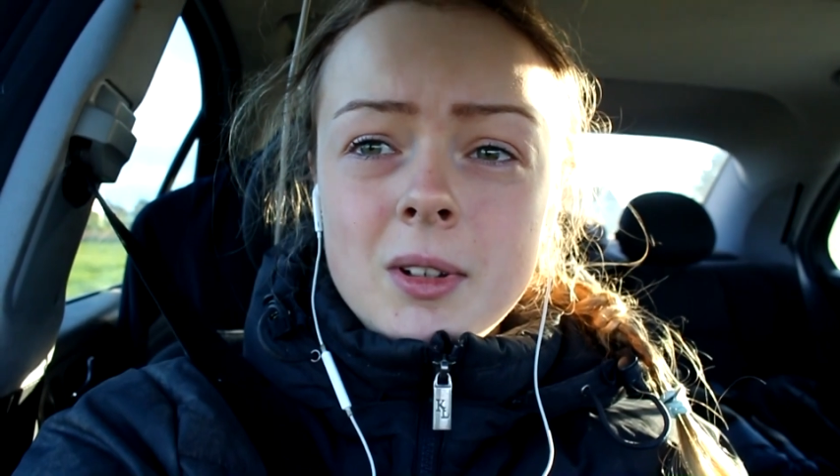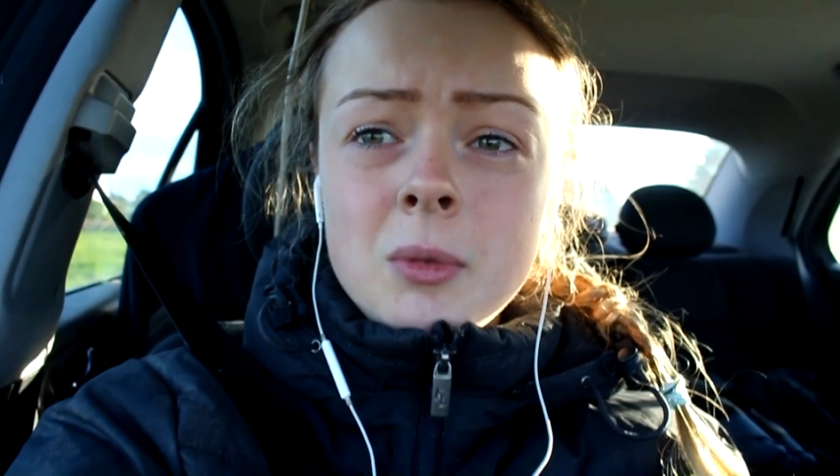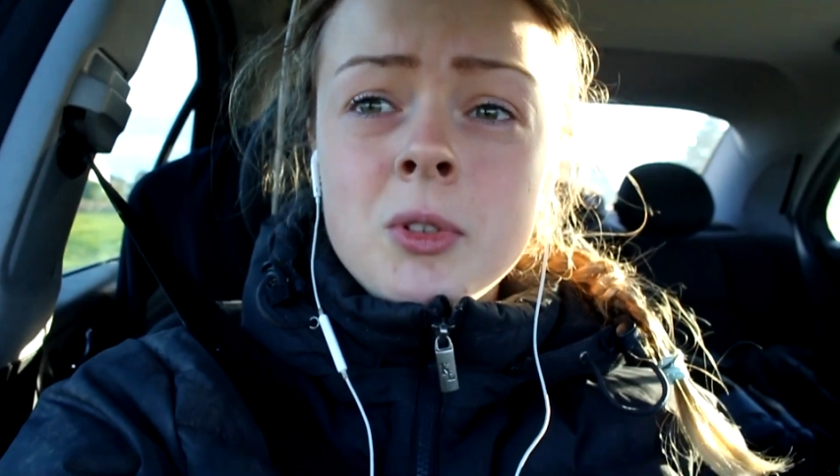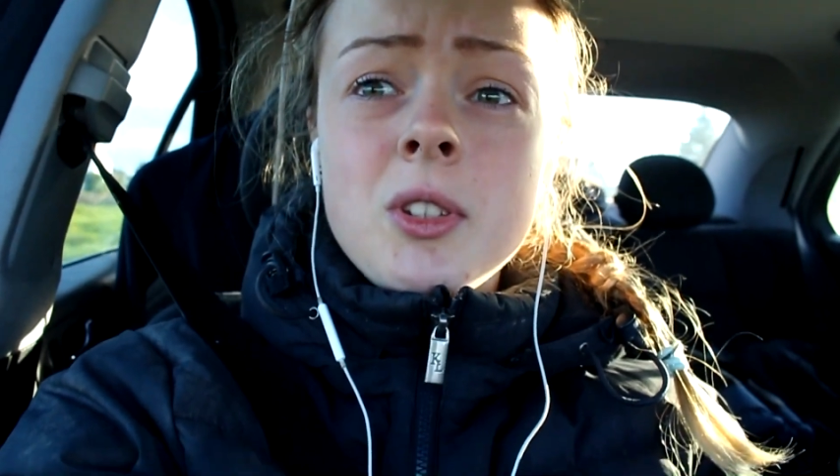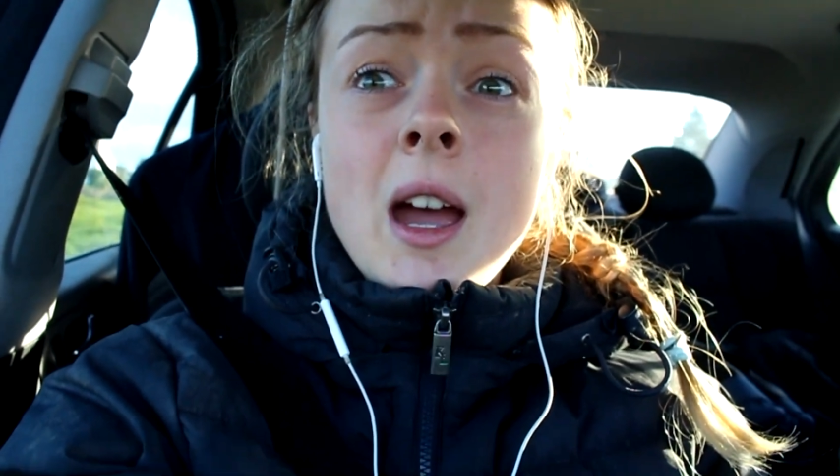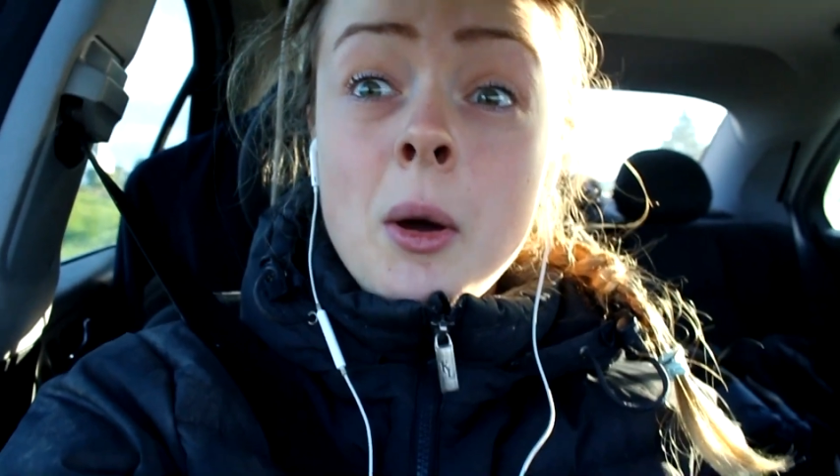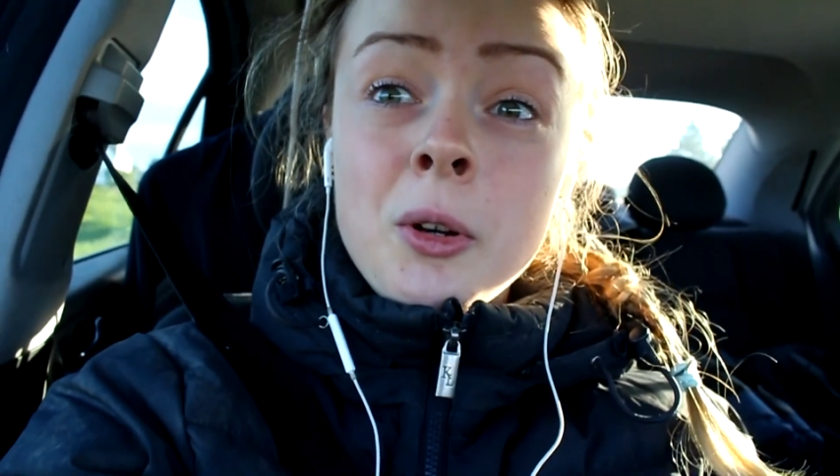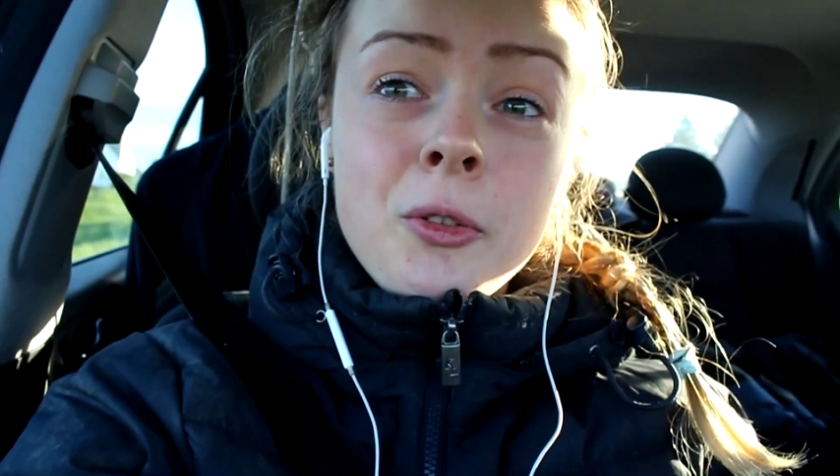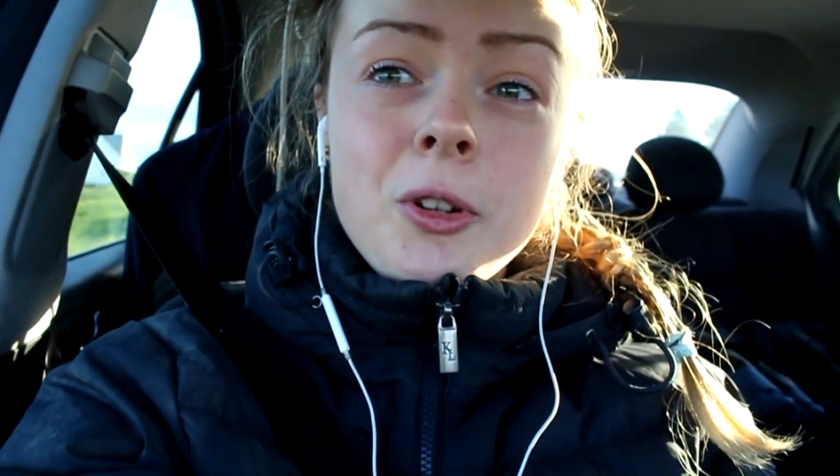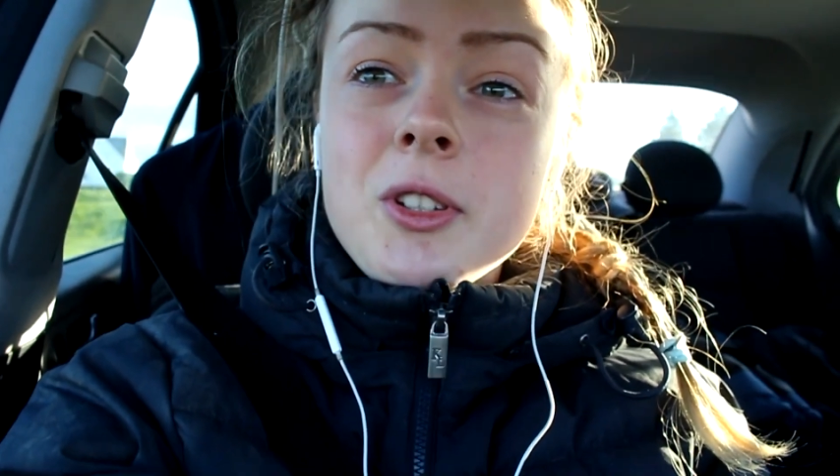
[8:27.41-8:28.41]
it was
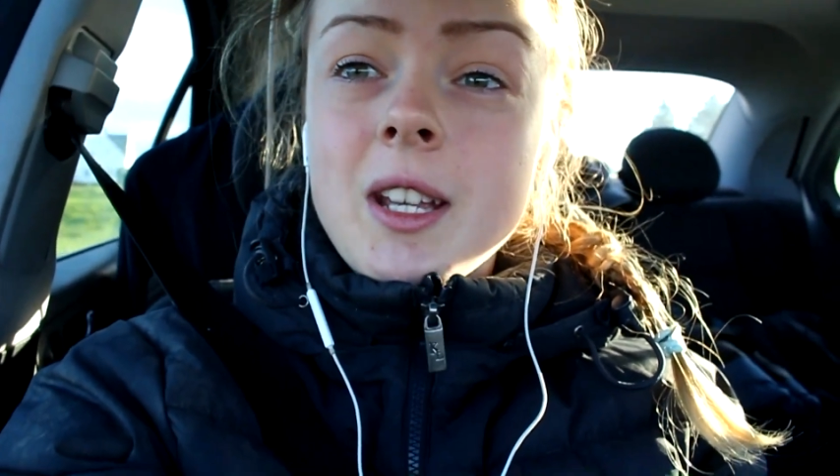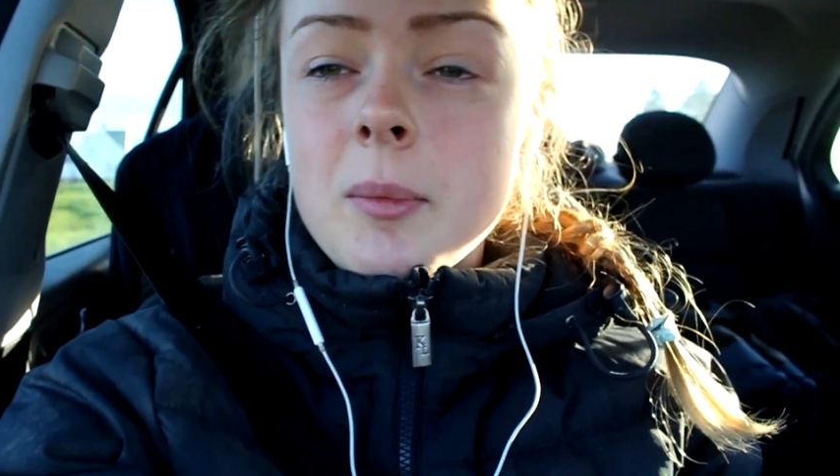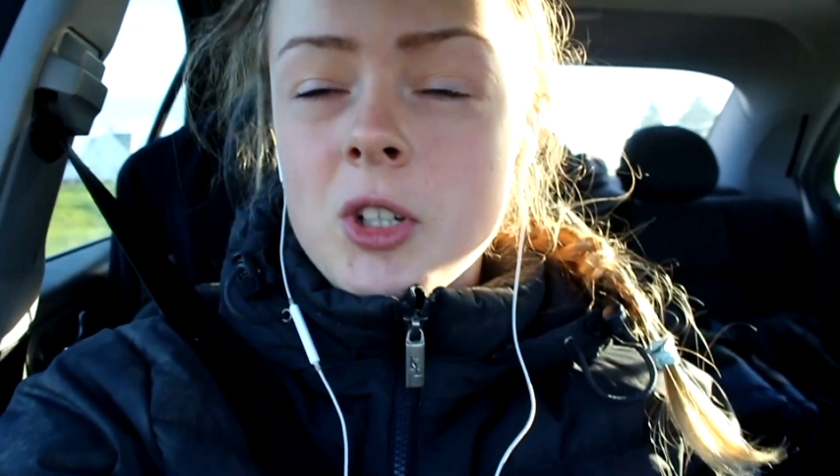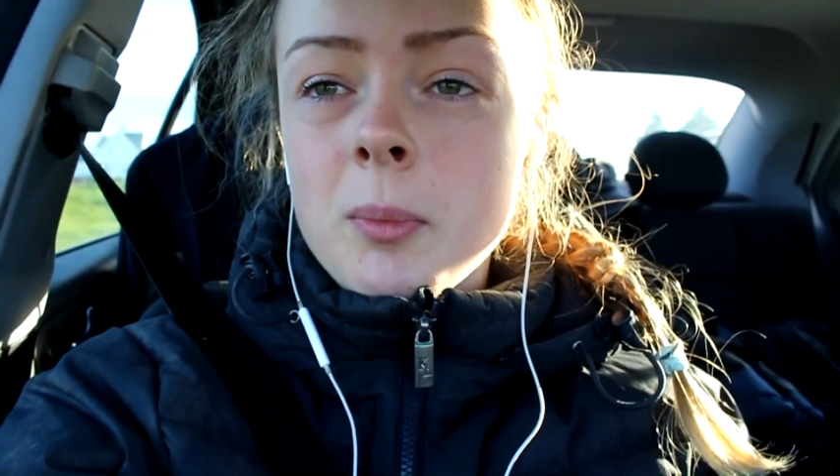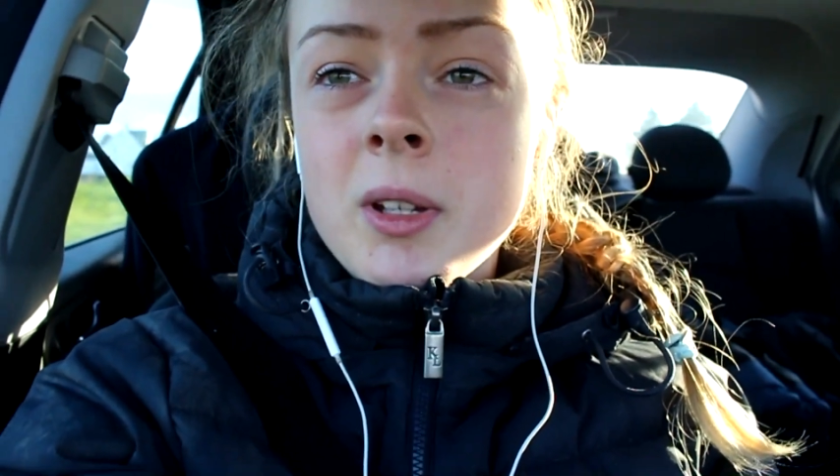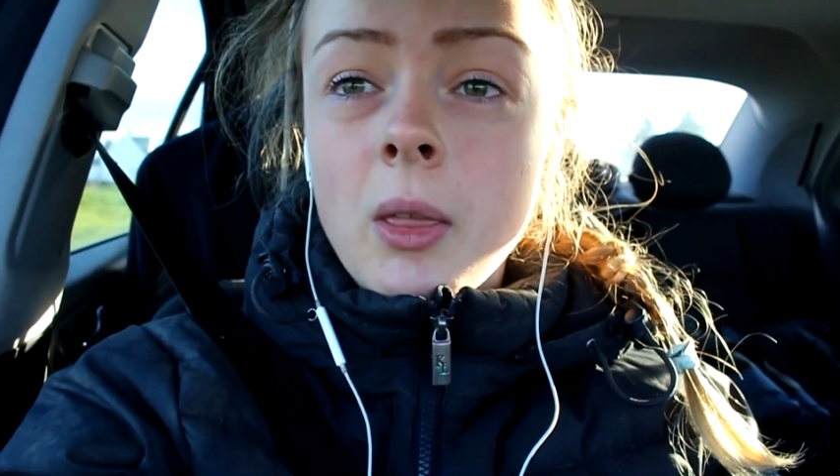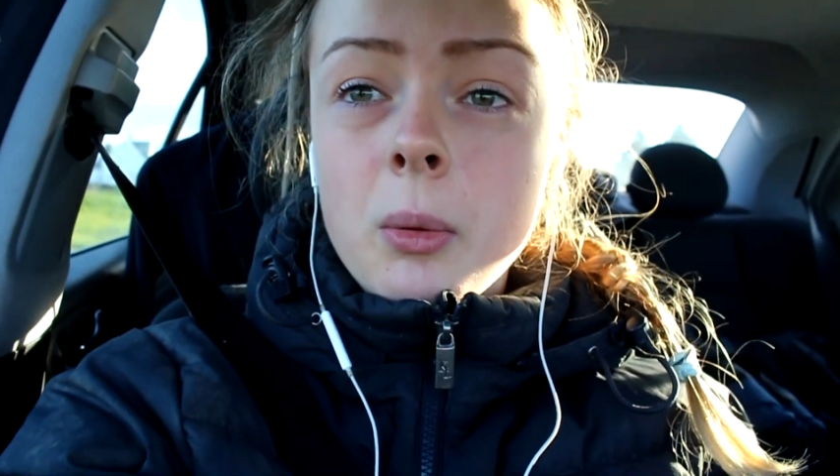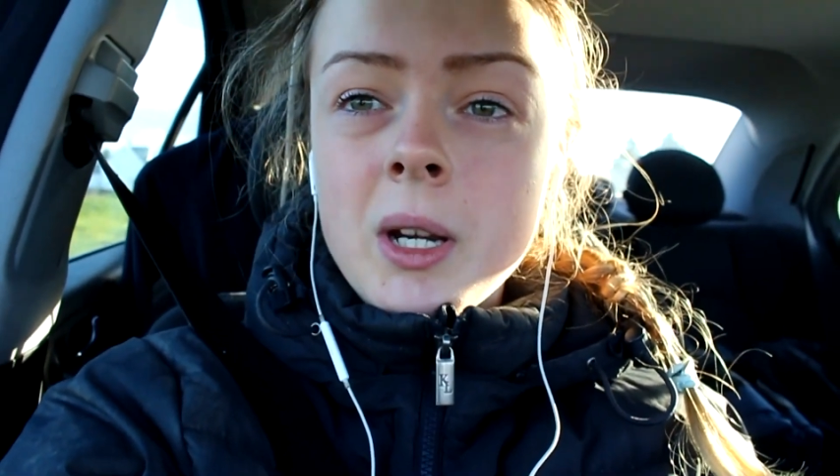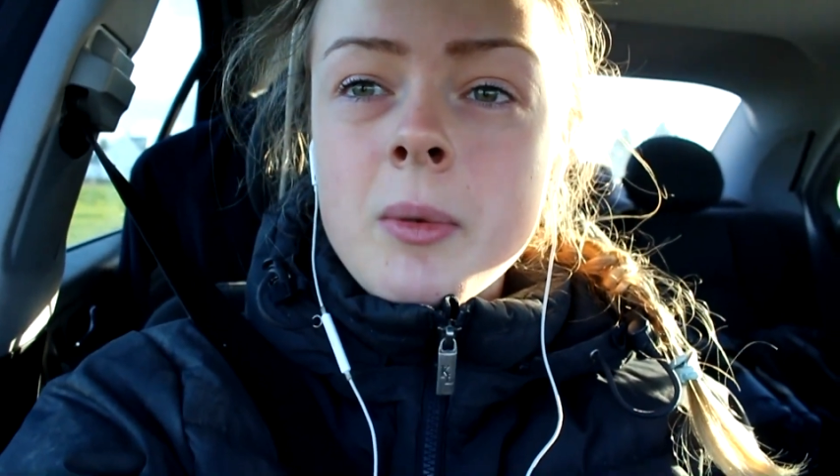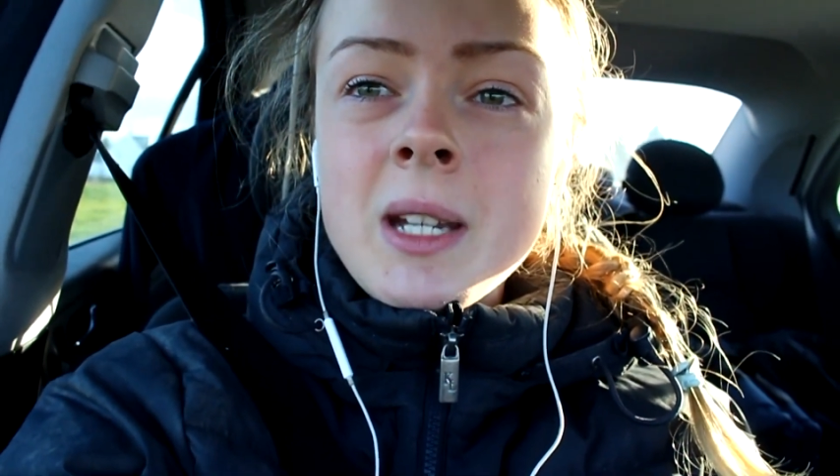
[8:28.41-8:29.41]
our first time jumping in
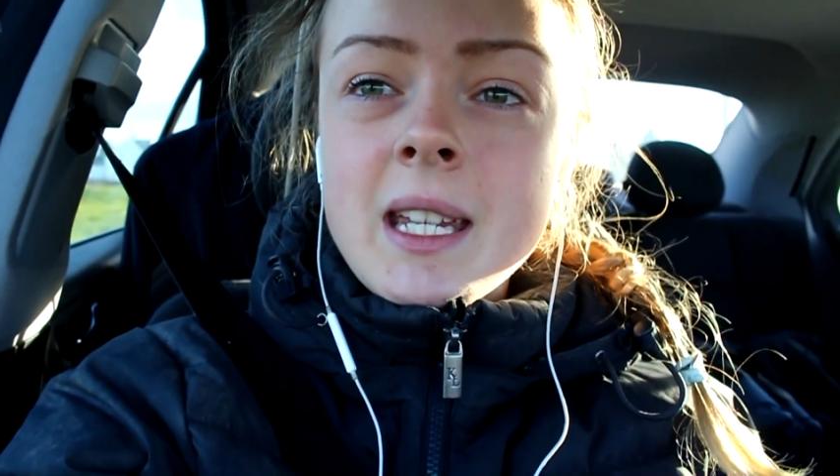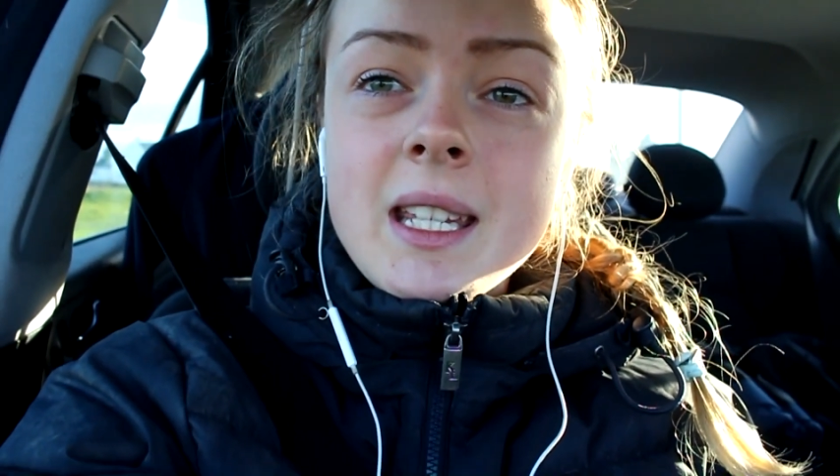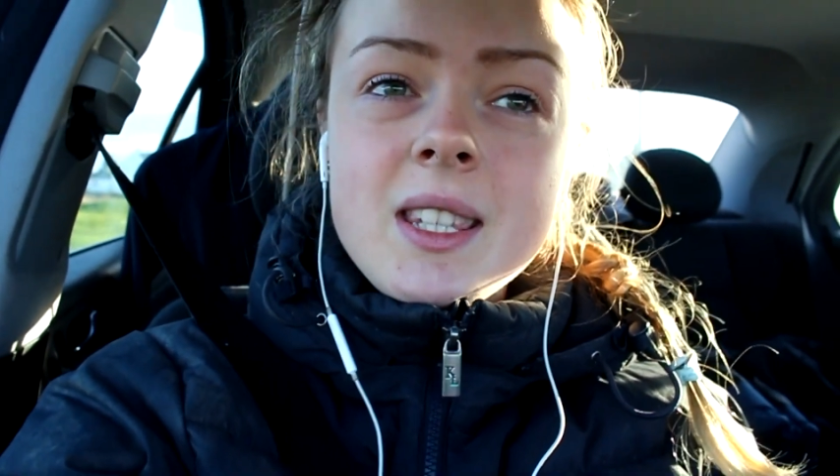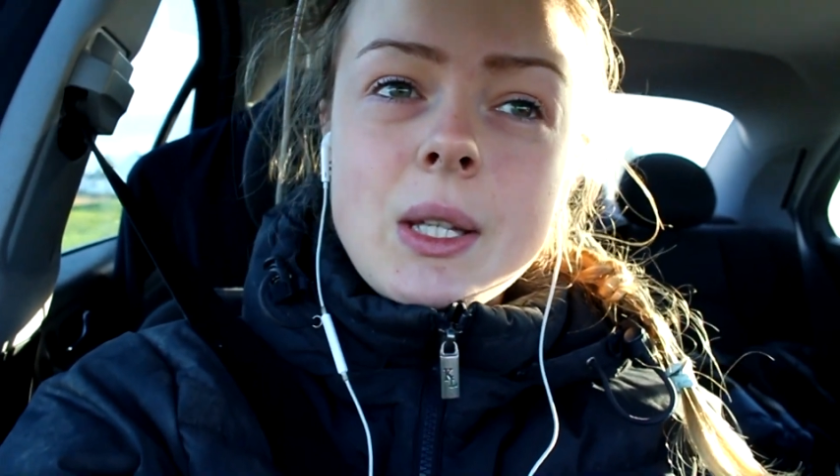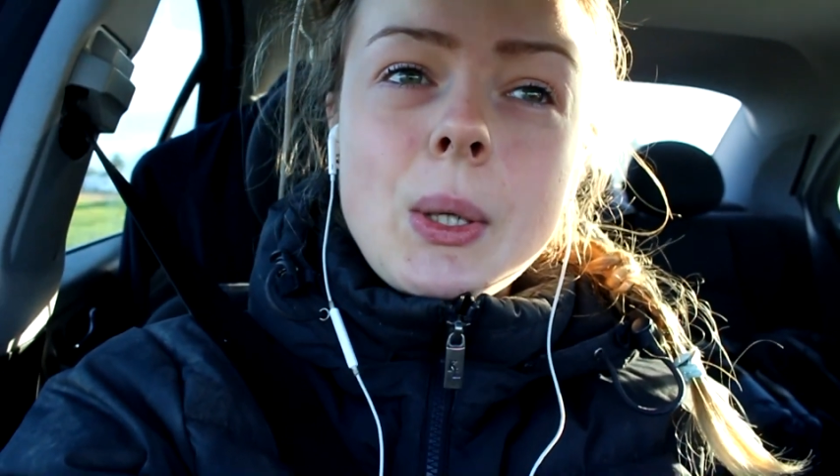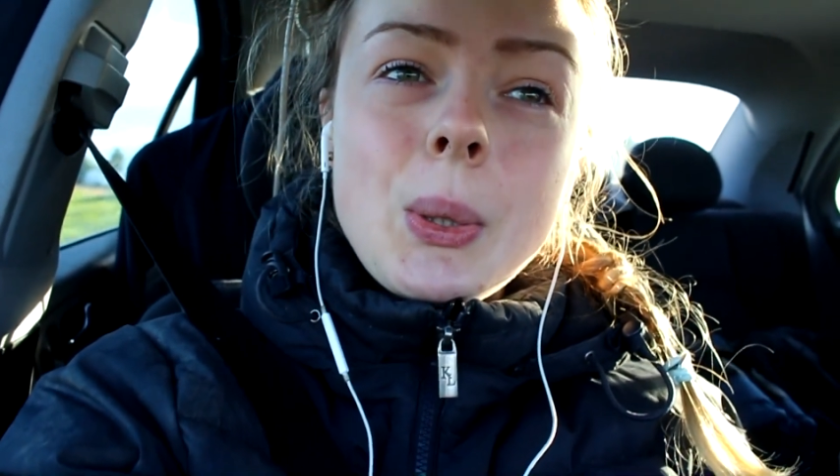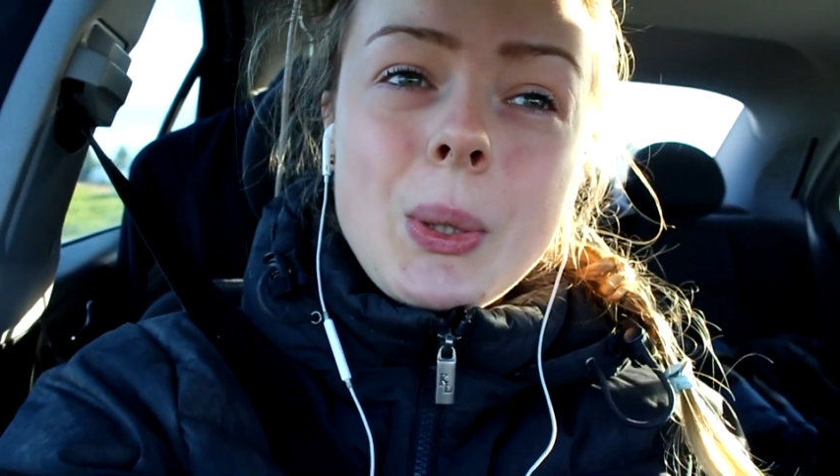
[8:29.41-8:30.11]
three weeks, so